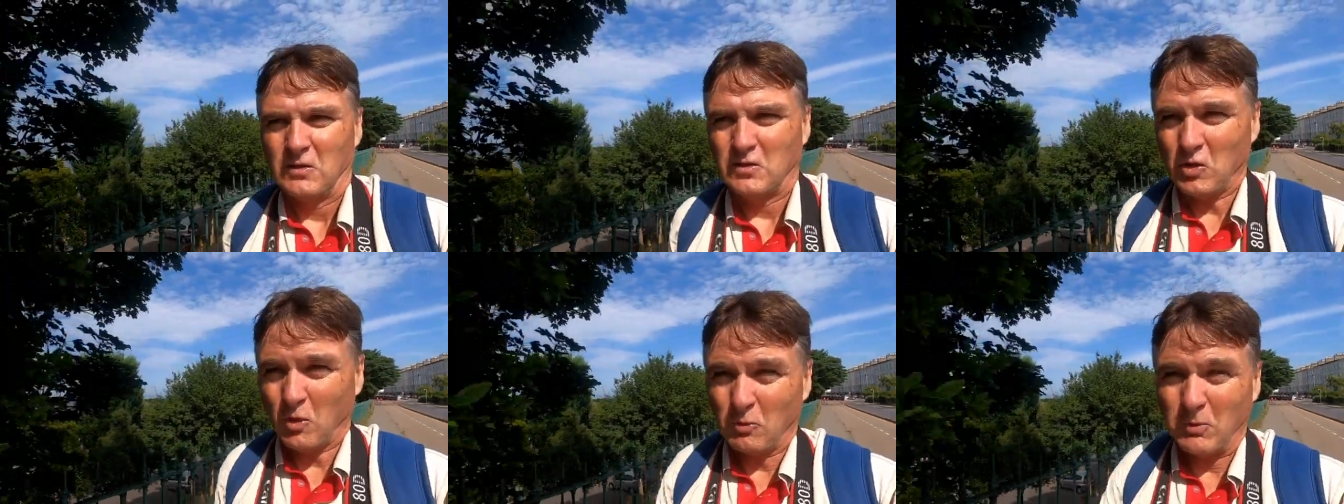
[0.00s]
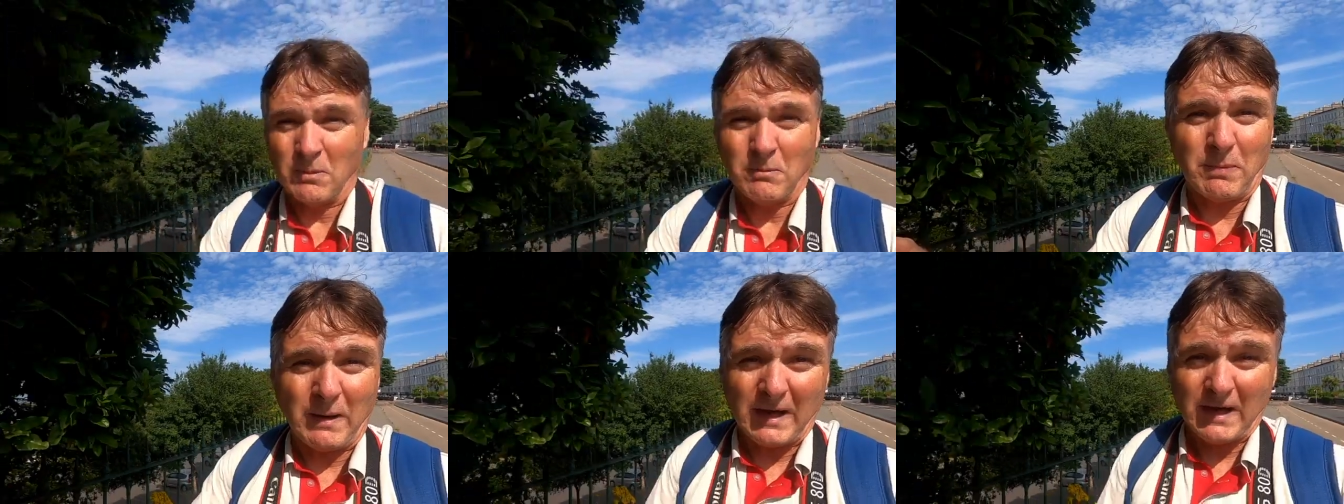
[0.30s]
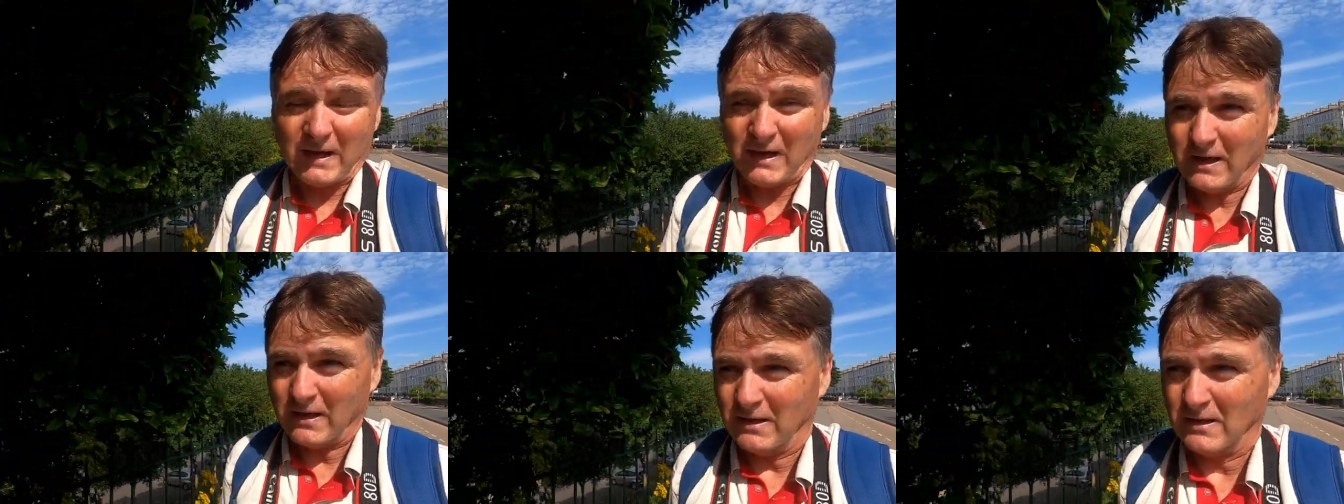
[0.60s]
Dublin
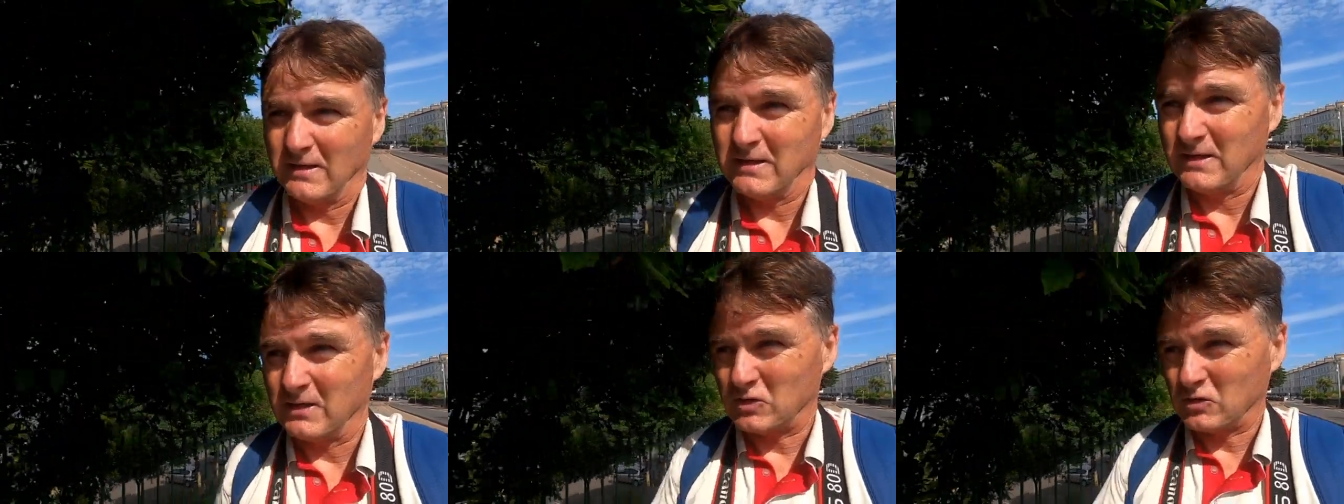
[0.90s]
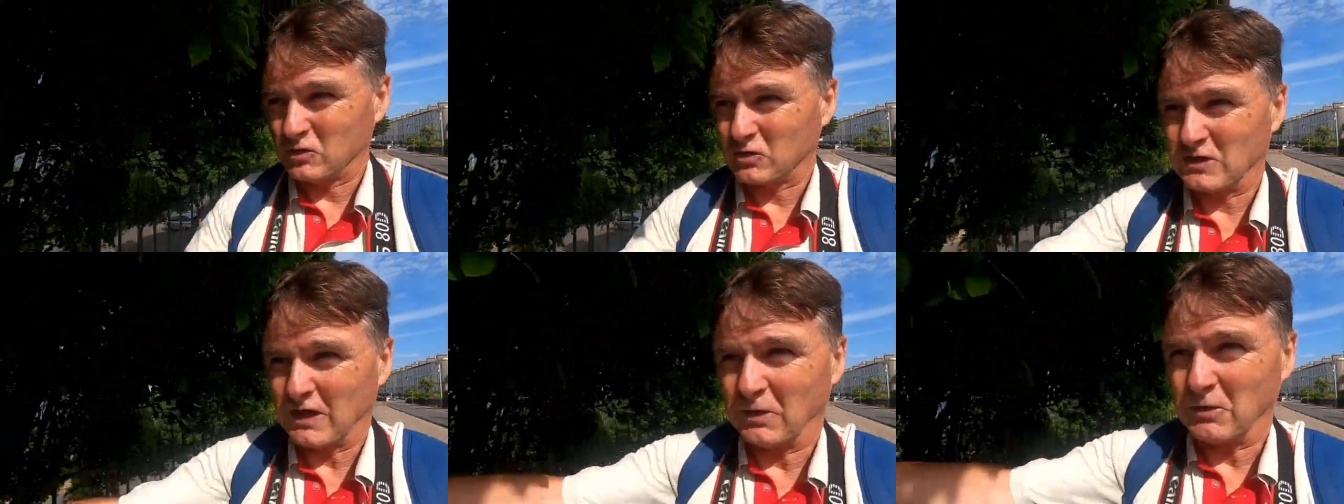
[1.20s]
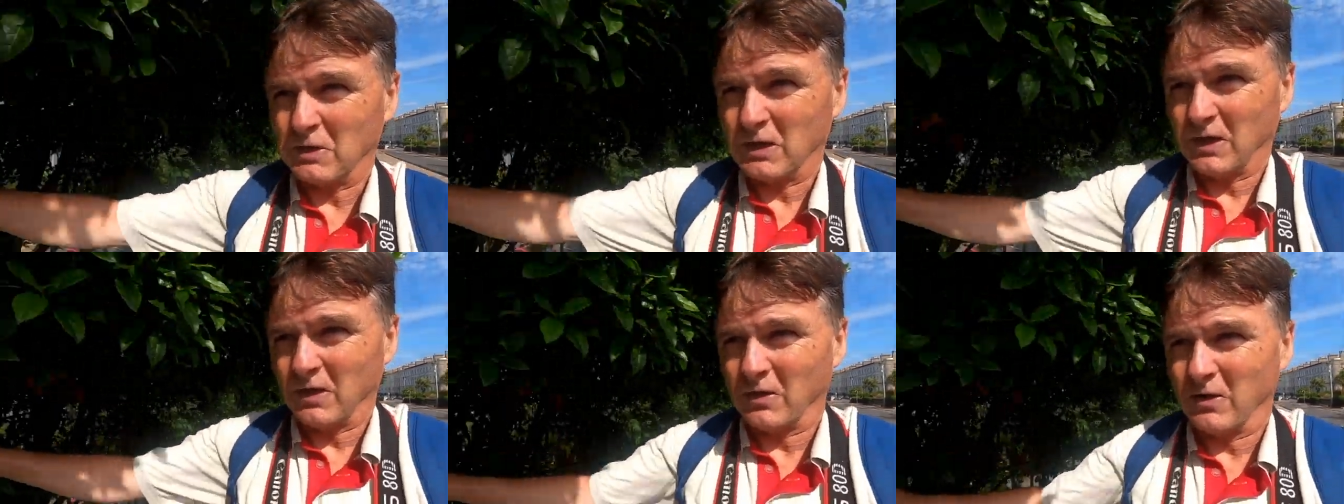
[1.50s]
Bay is just
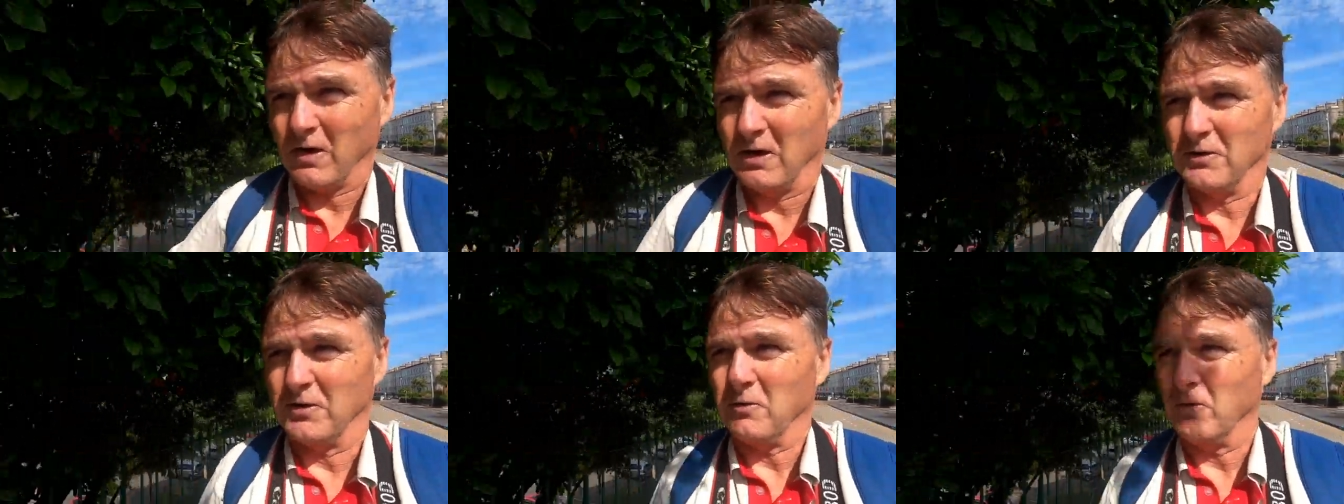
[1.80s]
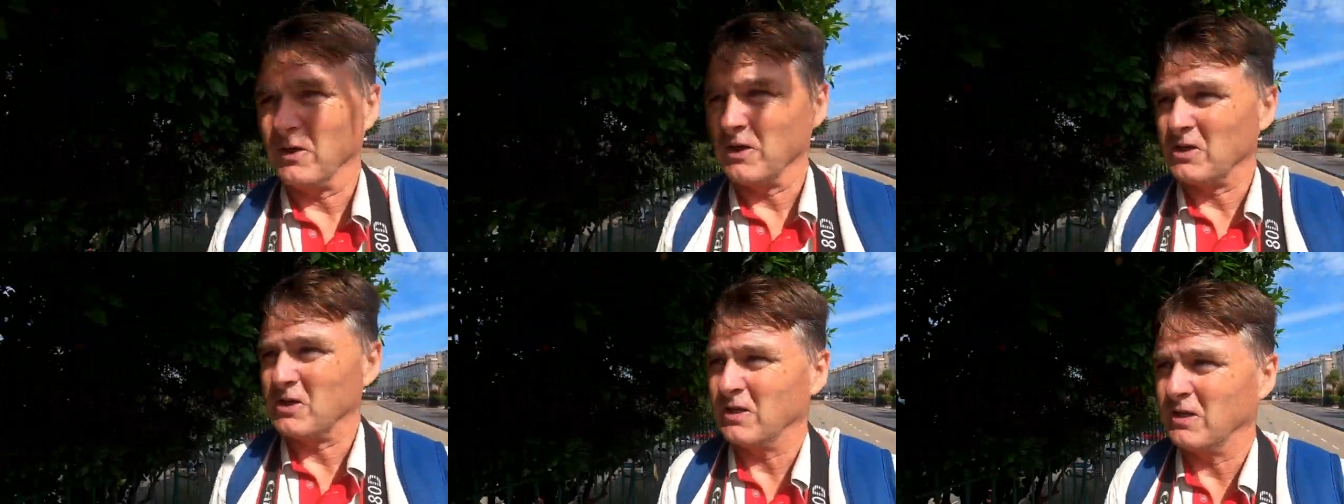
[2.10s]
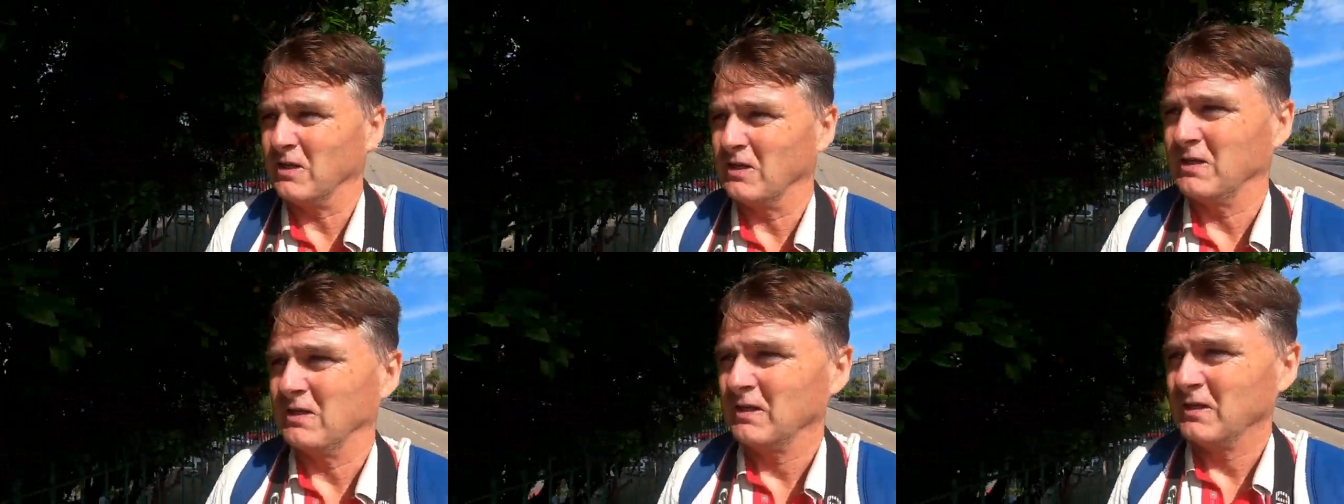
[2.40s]
out here on the right.
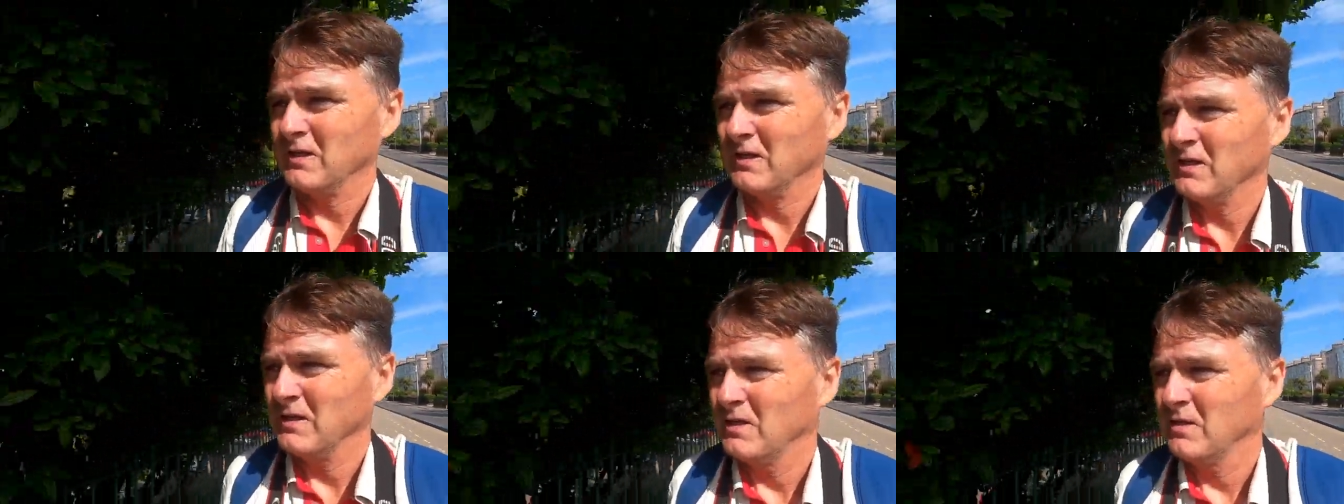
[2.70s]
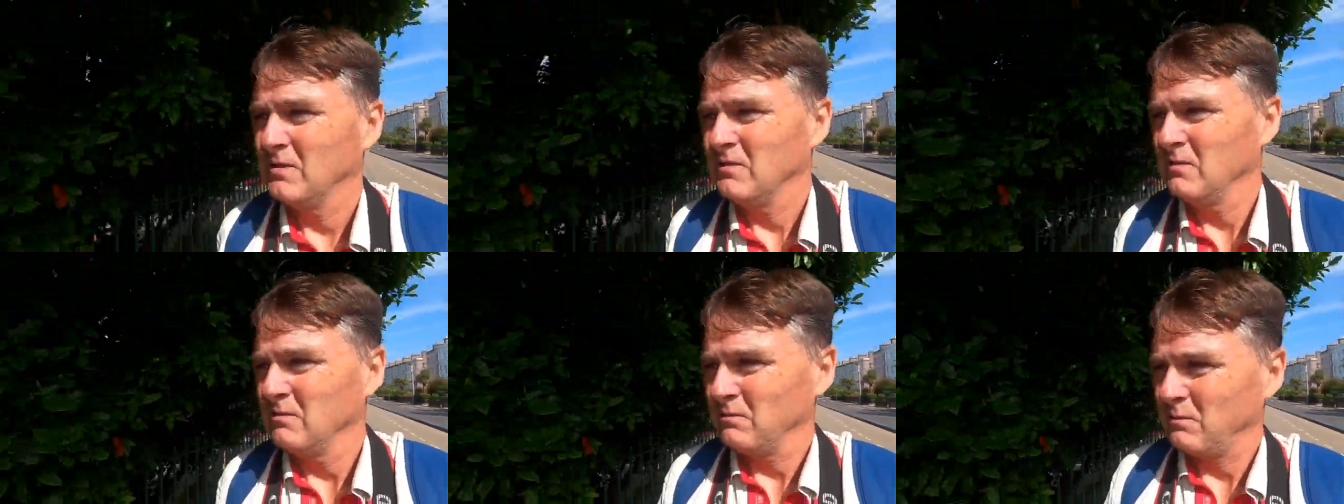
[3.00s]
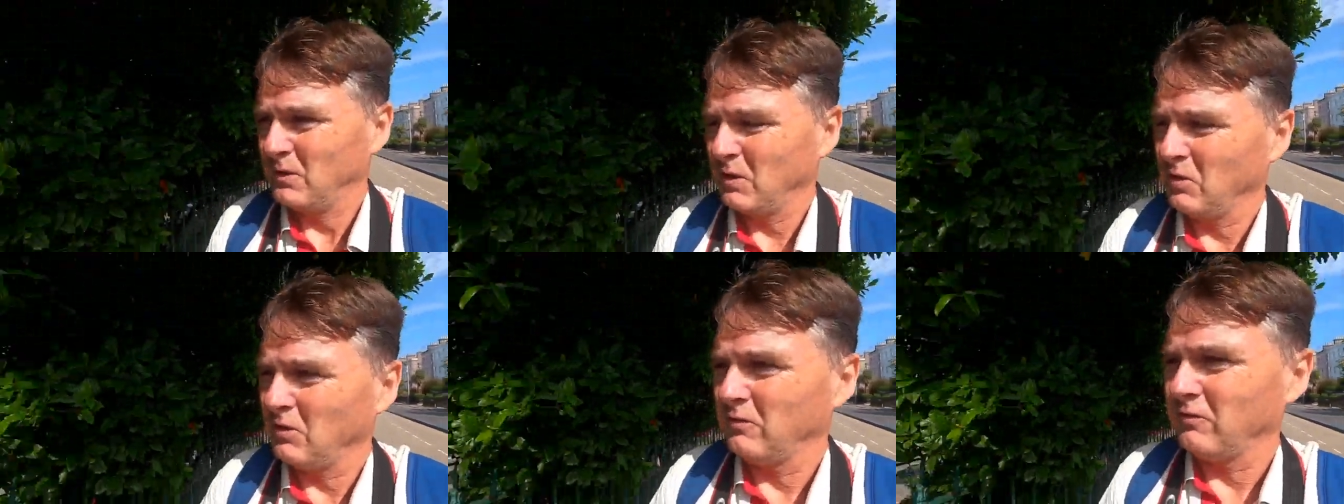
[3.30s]

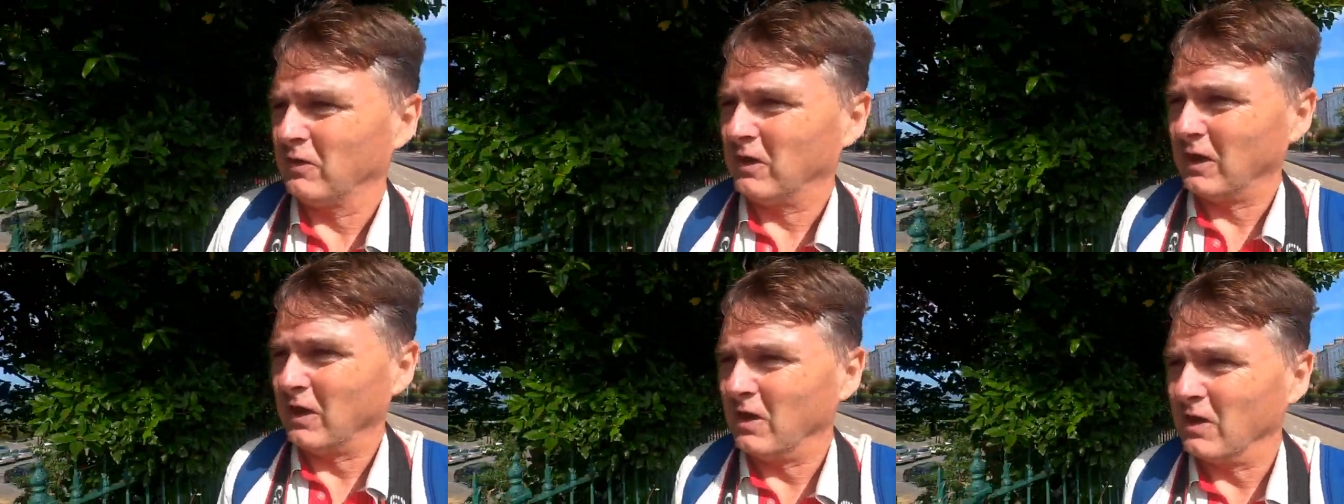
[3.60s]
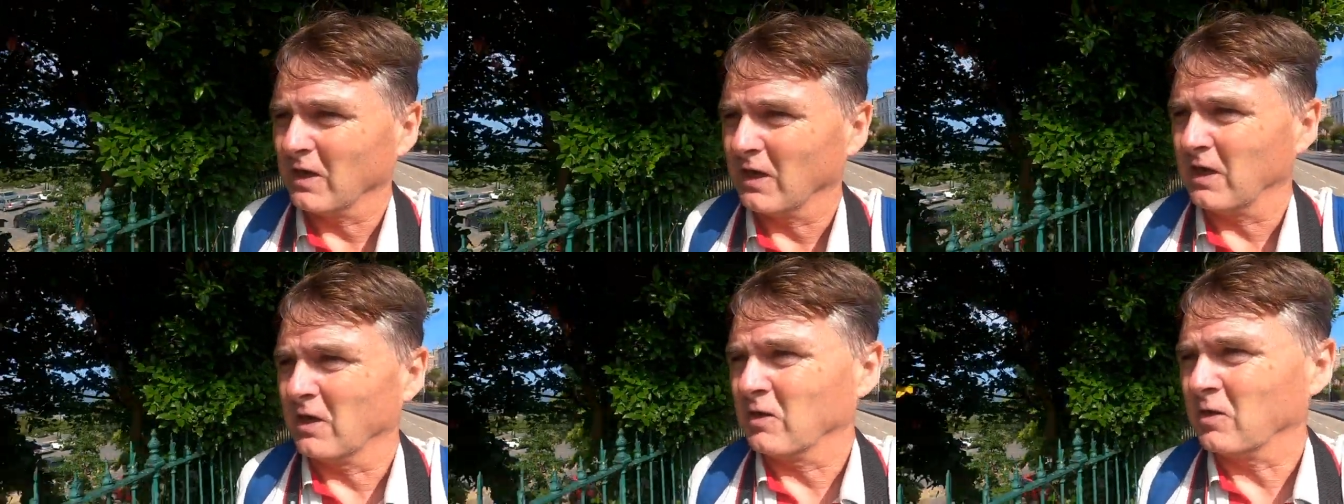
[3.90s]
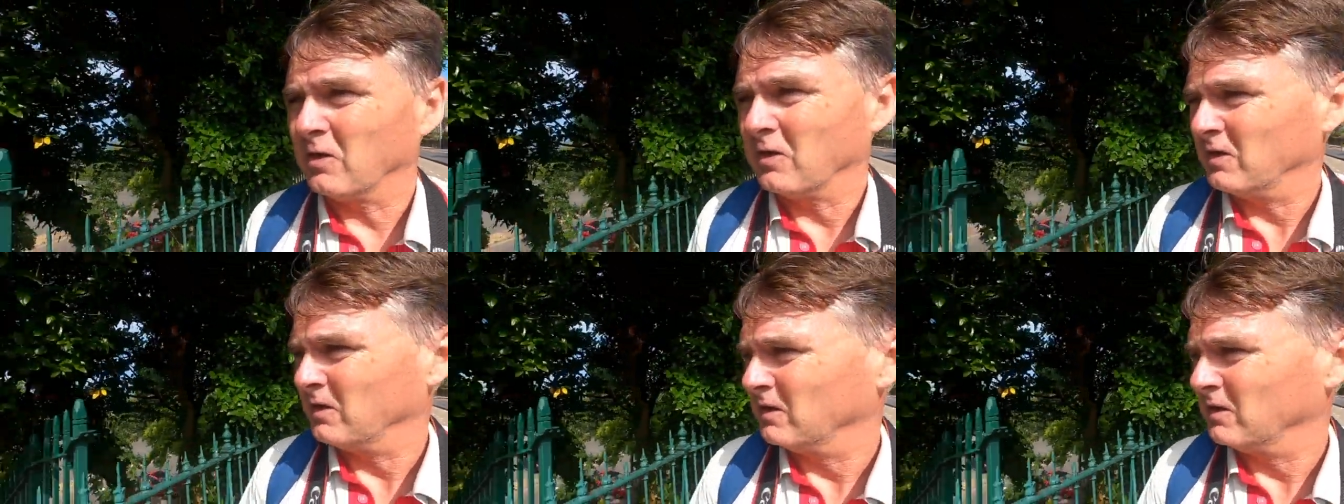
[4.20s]
Beautiful along here.